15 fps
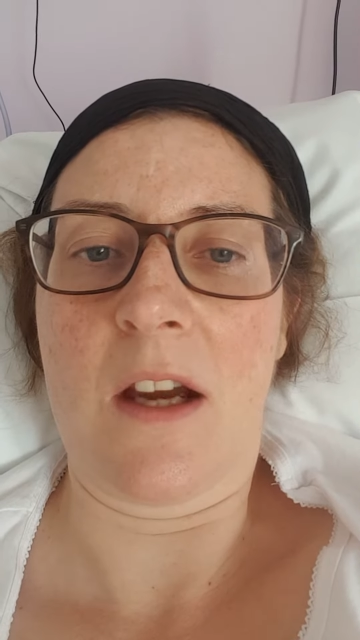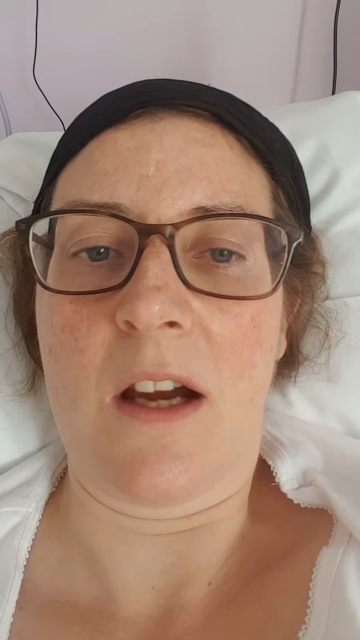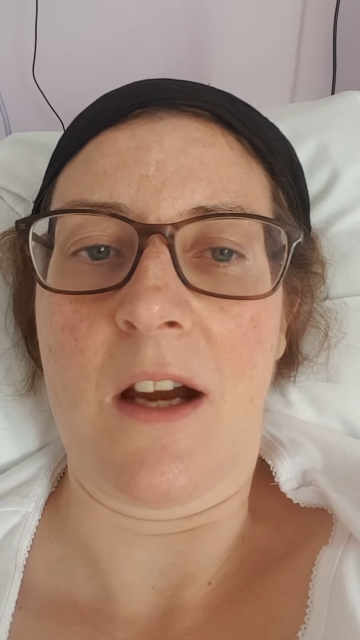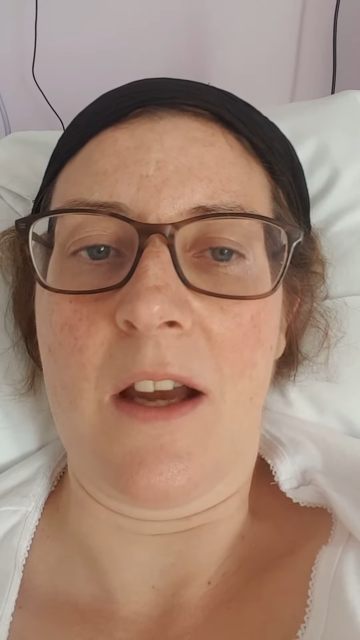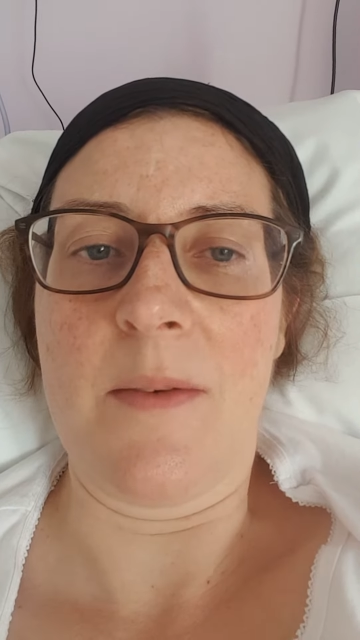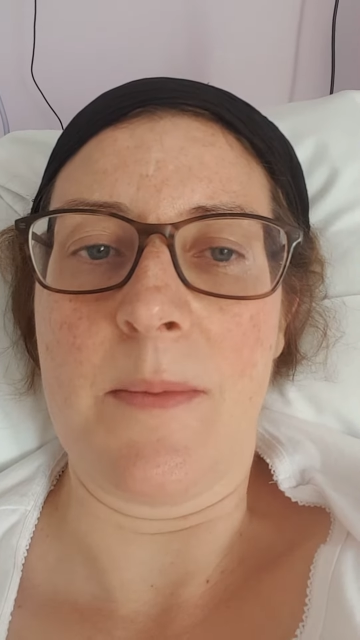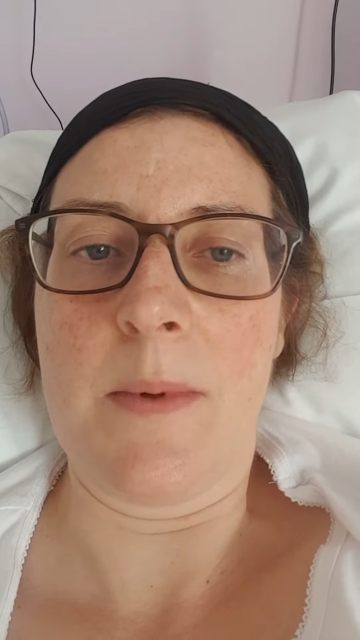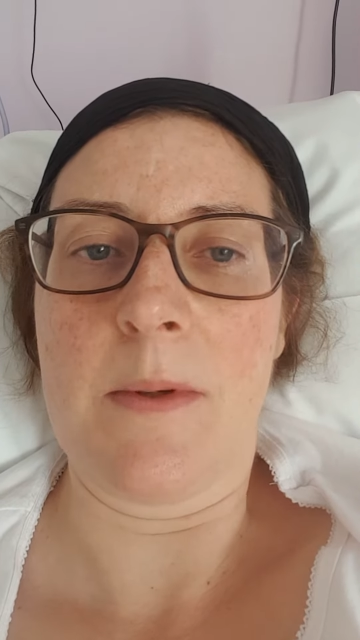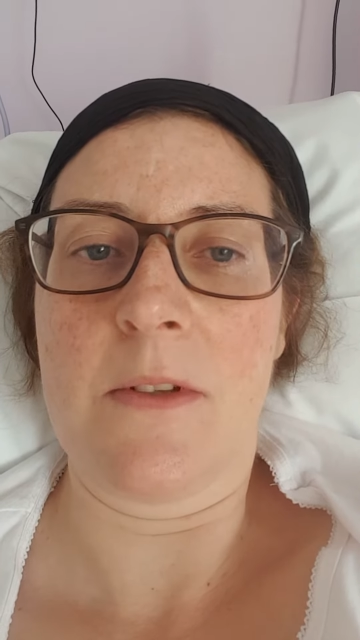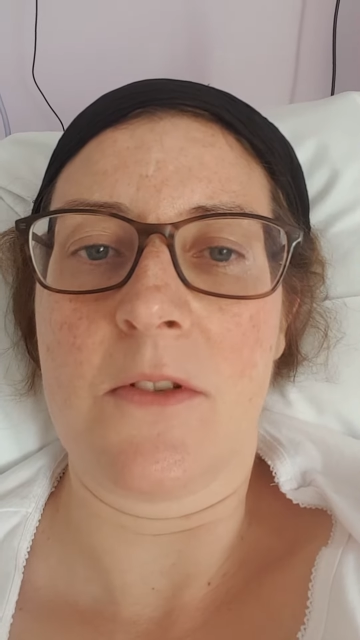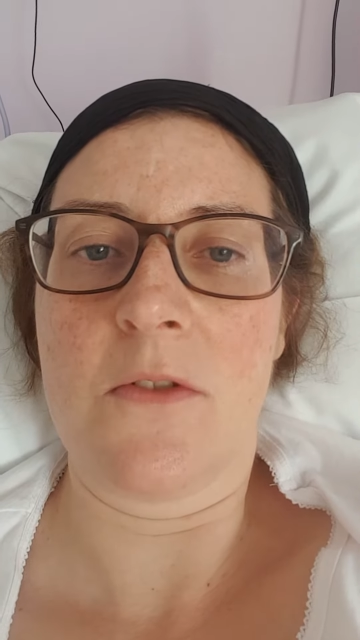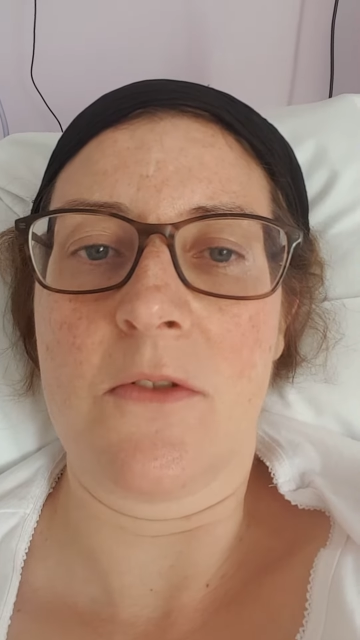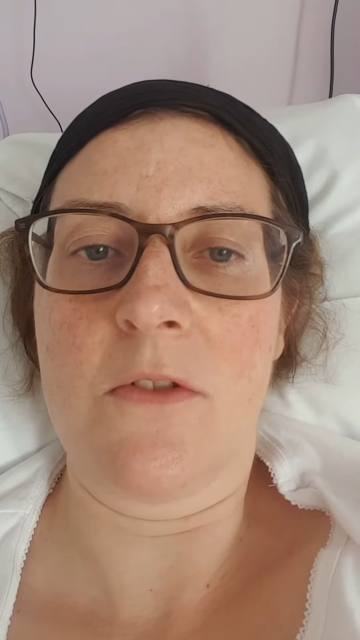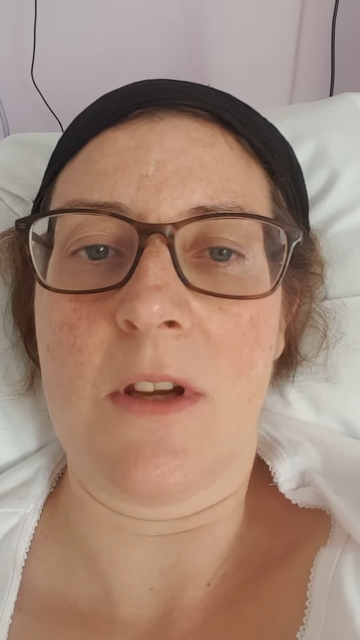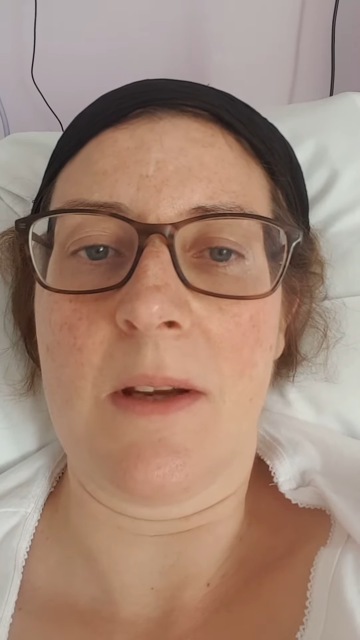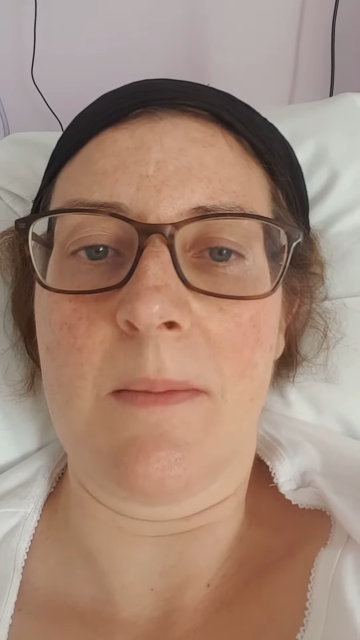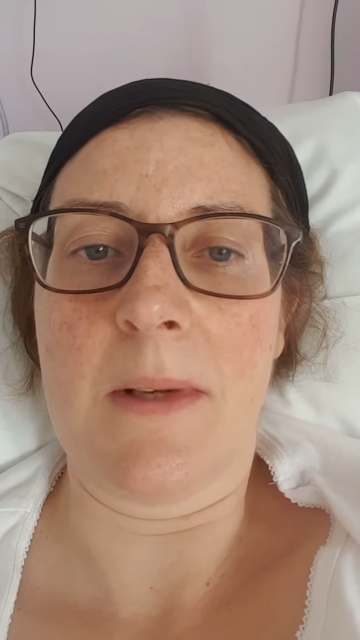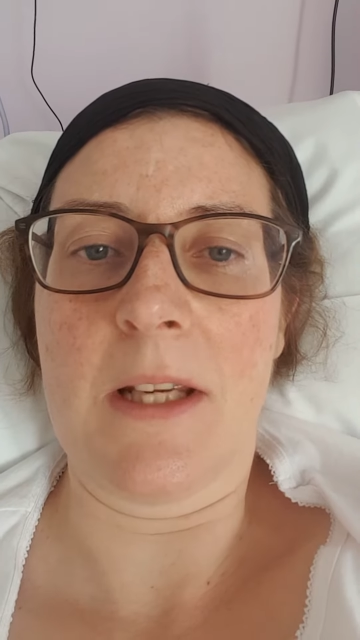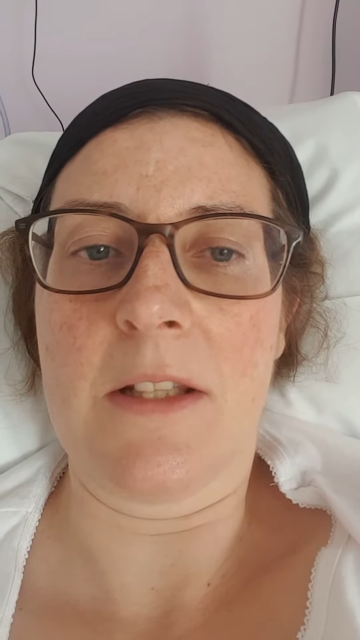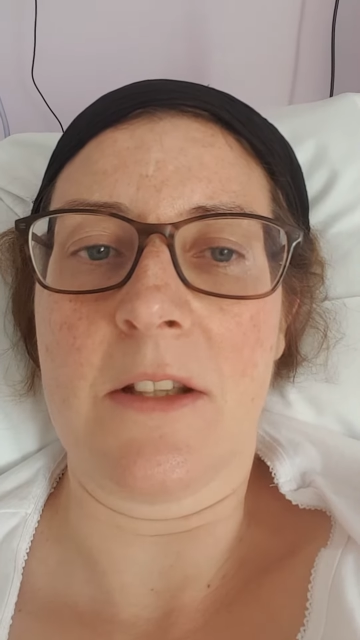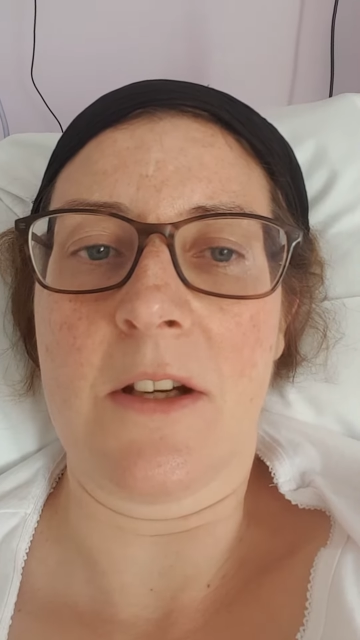I'm extremely